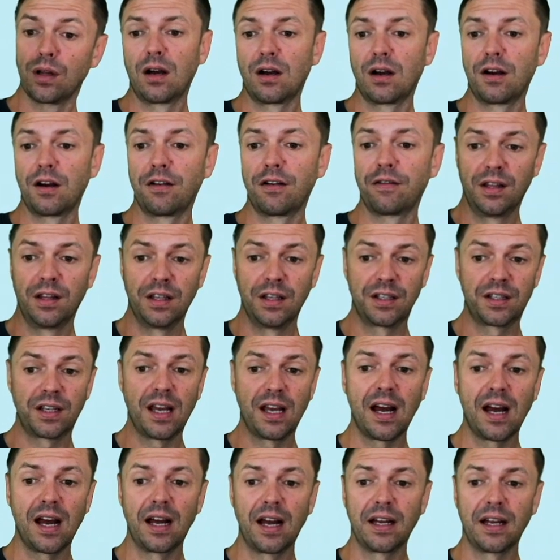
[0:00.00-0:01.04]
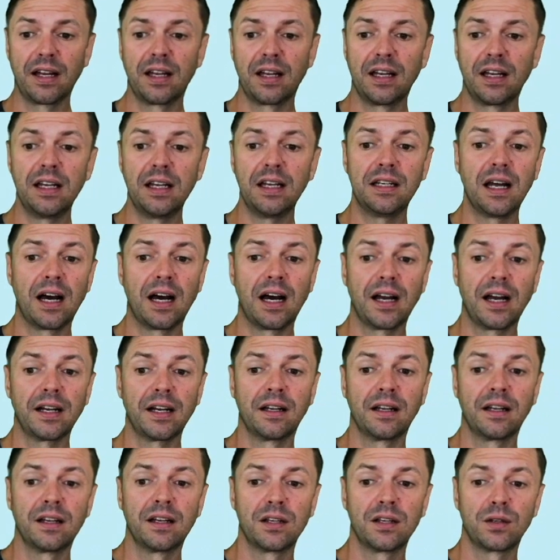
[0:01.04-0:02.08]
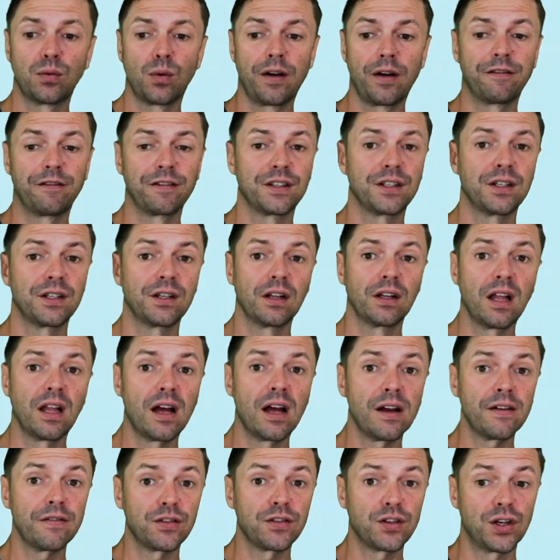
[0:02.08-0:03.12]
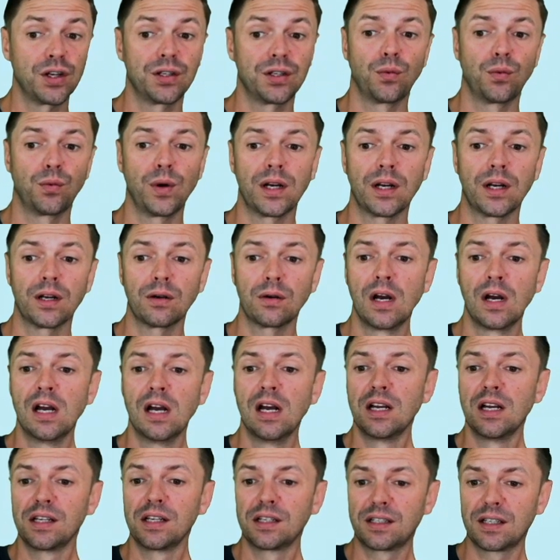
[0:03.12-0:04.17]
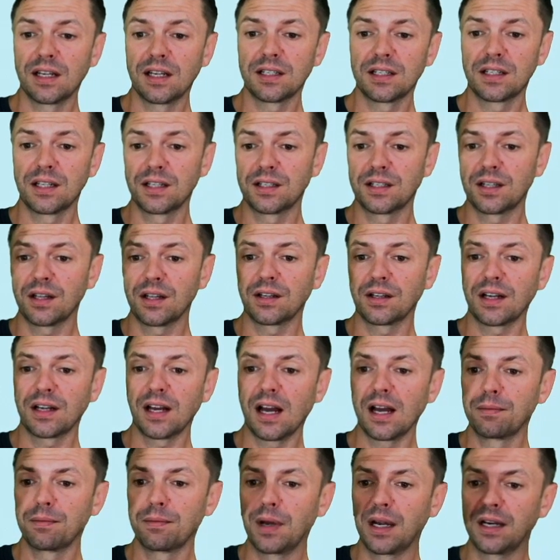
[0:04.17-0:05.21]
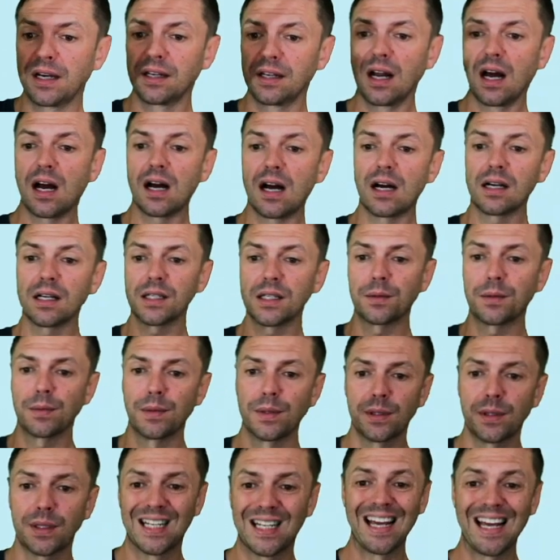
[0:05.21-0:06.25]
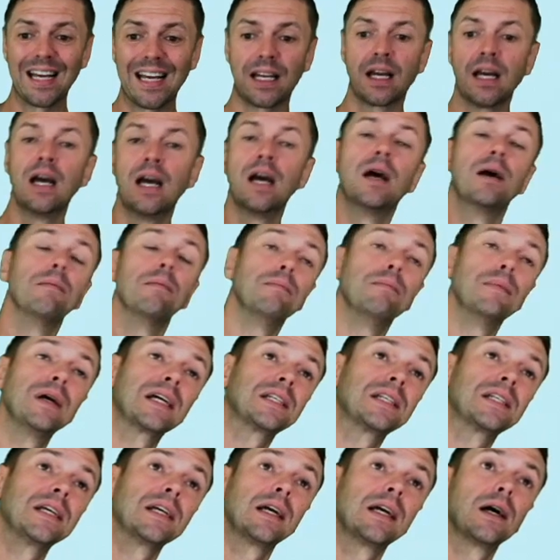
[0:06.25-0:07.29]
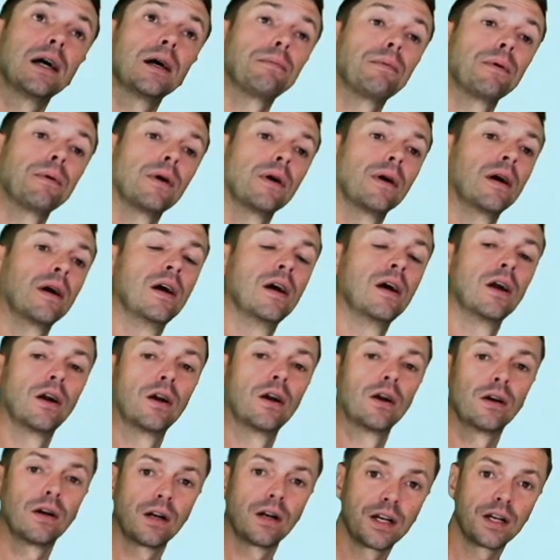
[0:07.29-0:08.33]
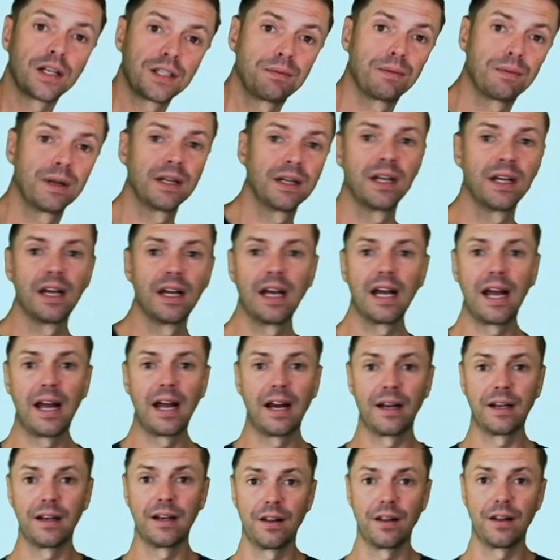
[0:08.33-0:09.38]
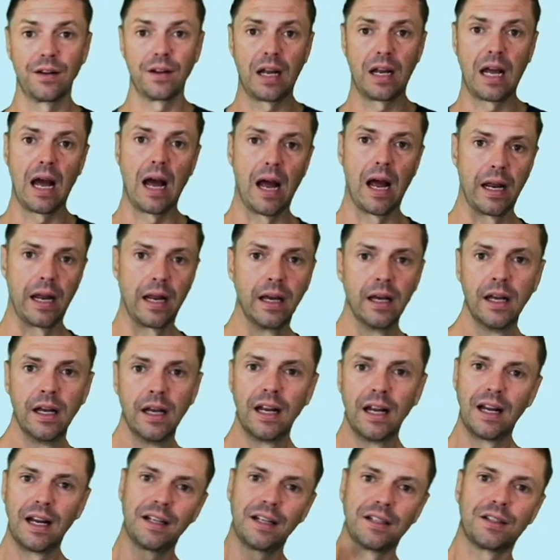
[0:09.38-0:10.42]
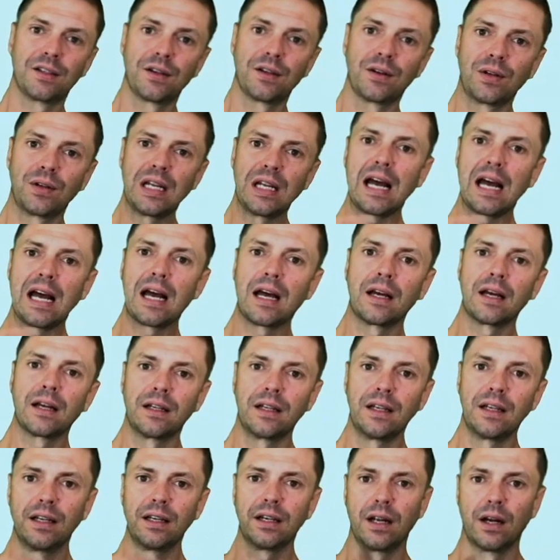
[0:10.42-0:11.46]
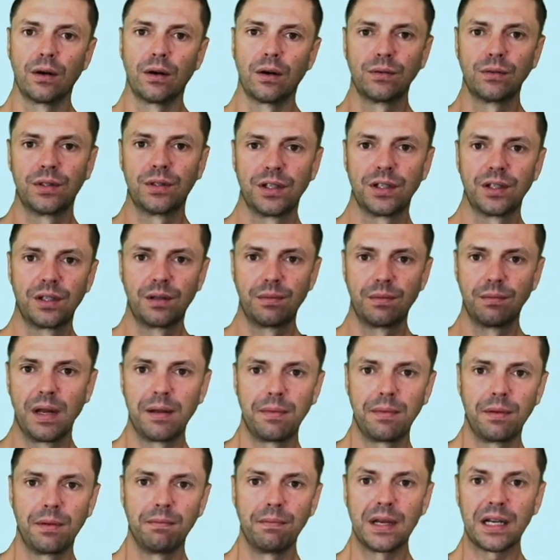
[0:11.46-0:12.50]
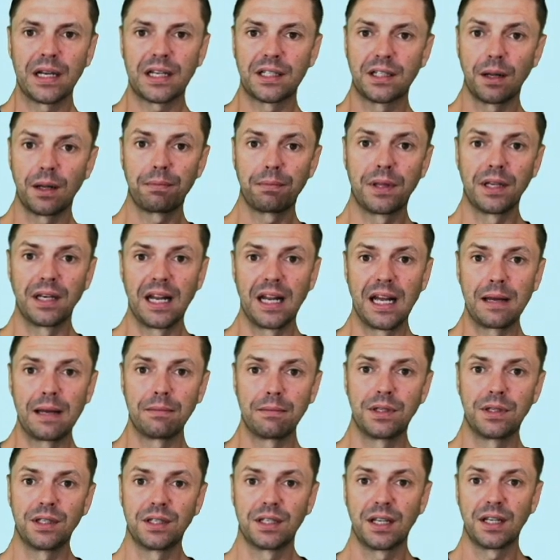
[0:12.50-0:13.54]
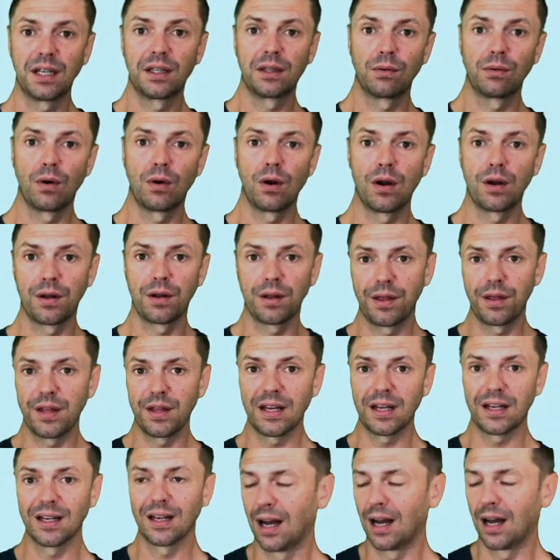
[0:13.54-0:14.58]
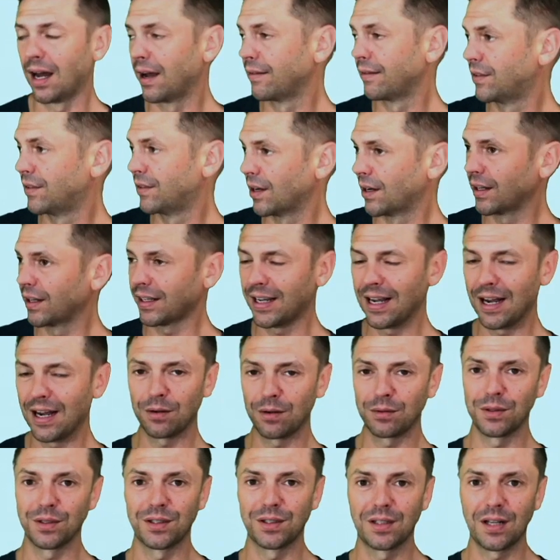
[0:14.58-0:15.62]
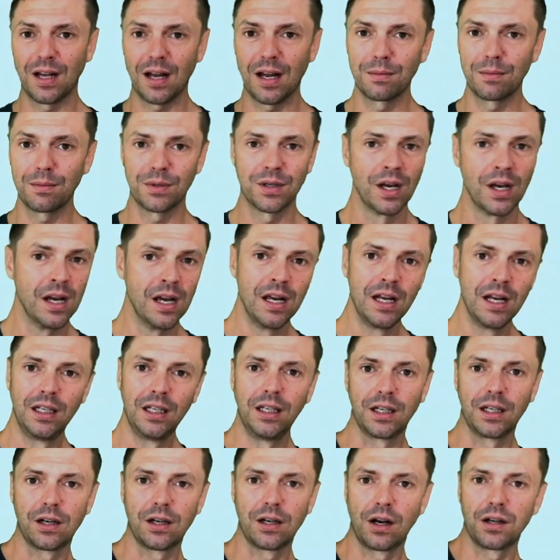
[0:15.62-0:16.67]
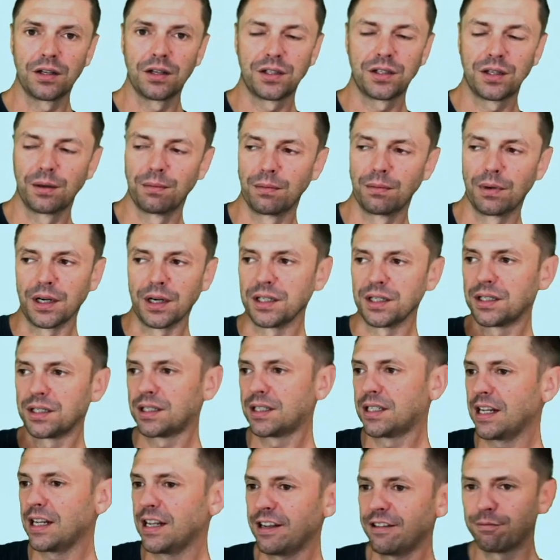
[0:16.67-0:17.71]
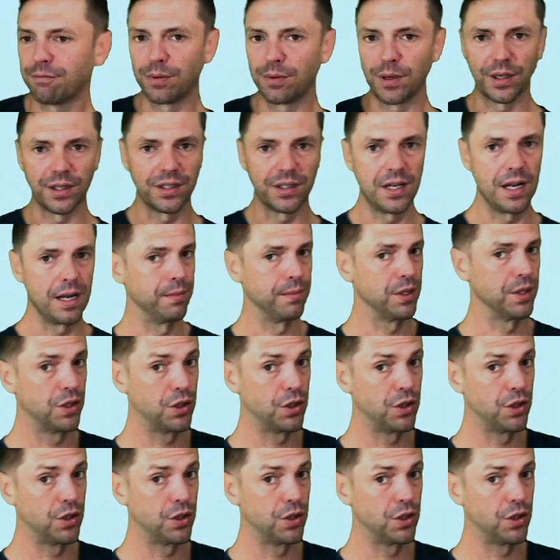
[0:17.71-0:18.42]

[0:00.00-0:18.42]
of this guy, he died, his wife is still alive, she's a widow, says this other guy made an honest mistake mixing up her husband and another guy. And so, yeah, you know, just maybe mixed up the names, you said the wrong thing. I've done it countless times. You call somebody Steve, but his name is